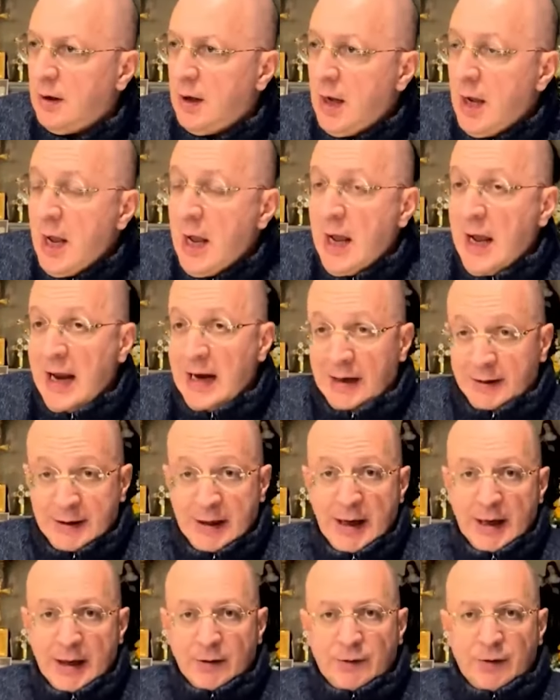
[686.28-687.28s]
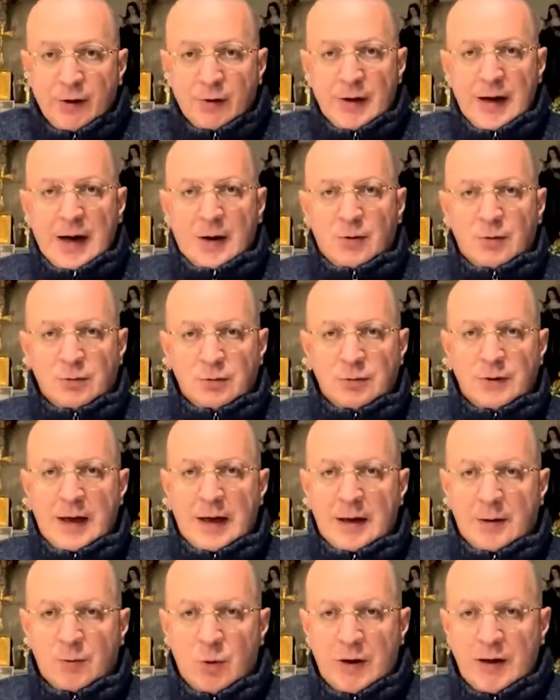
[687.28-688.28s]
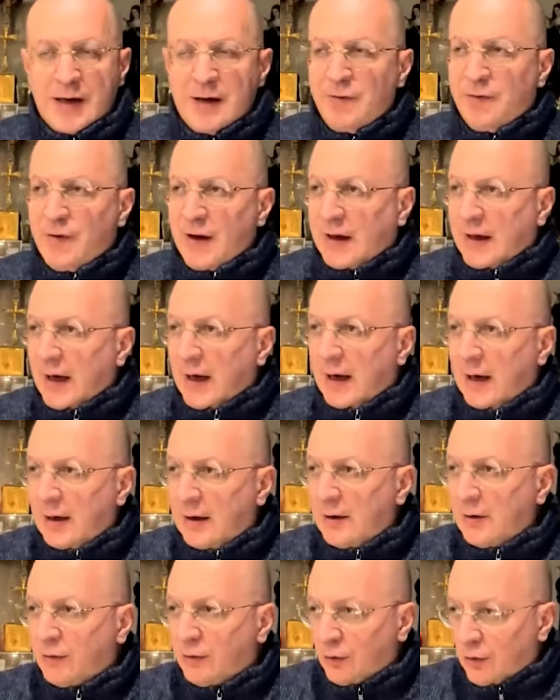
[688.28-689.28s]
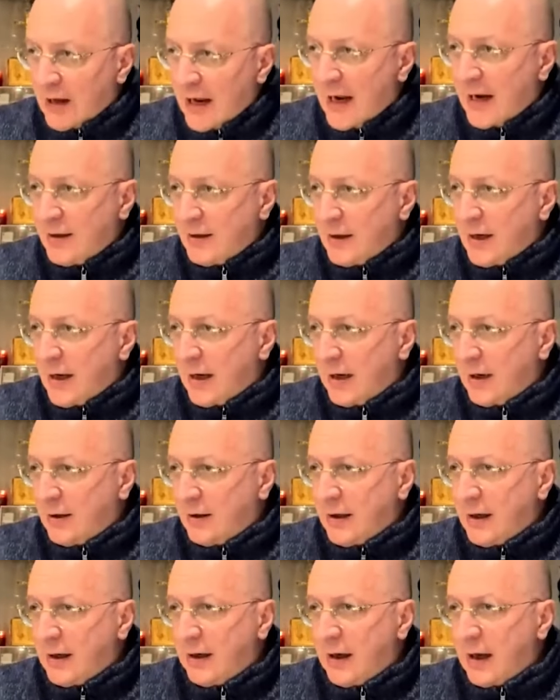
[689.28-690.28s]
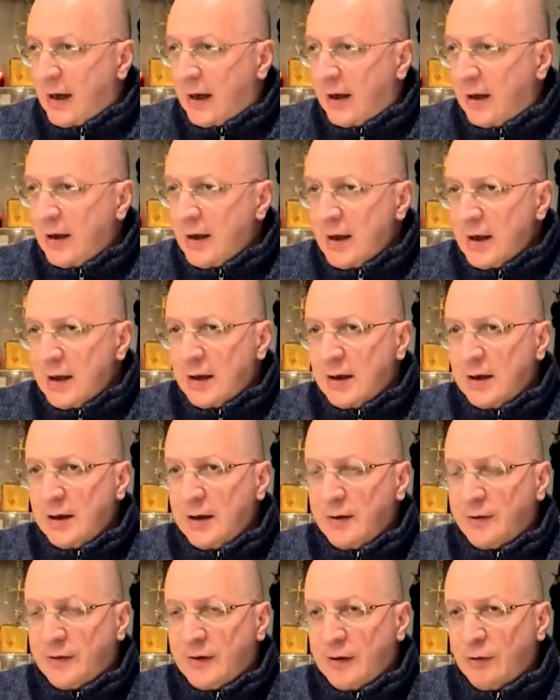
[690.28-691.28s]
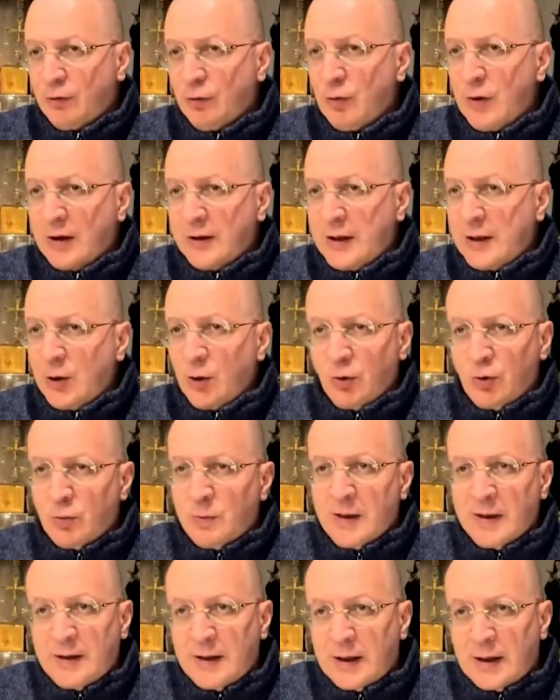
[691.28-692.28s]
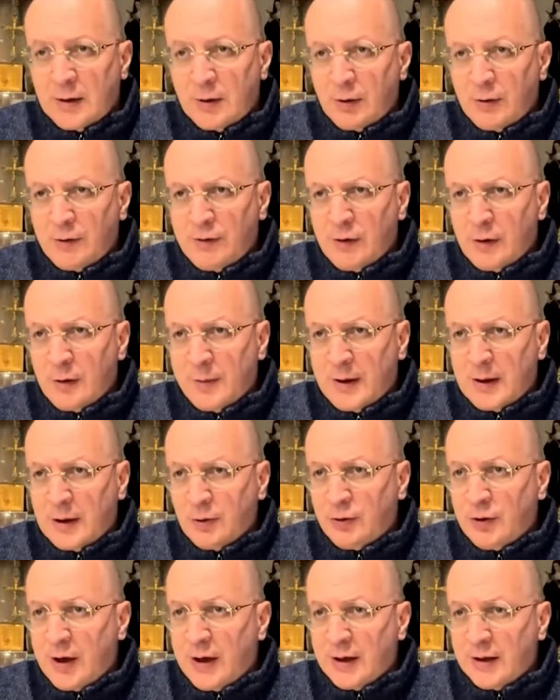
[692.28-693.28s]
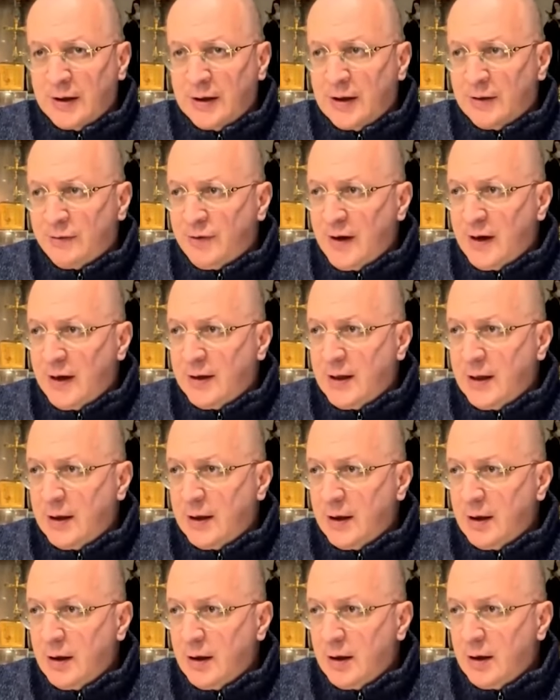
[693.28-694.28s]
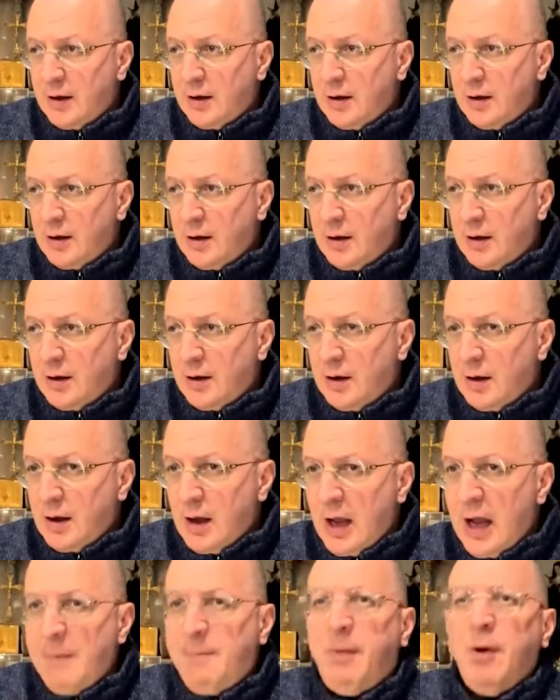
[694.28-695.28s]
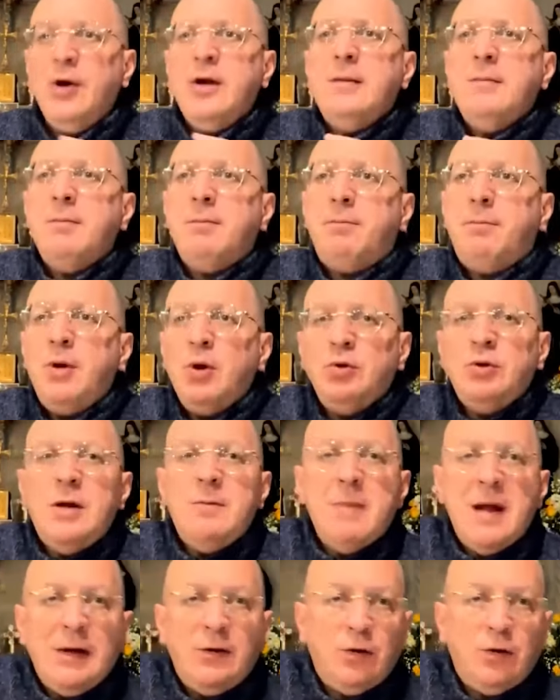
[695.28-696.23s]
First, there's the declaration, and the declaration is a solemn qualification in the drafting of the documents of the Congregation of the Doctrine of the Faith. And then more than half the world's episcopates are rebelling.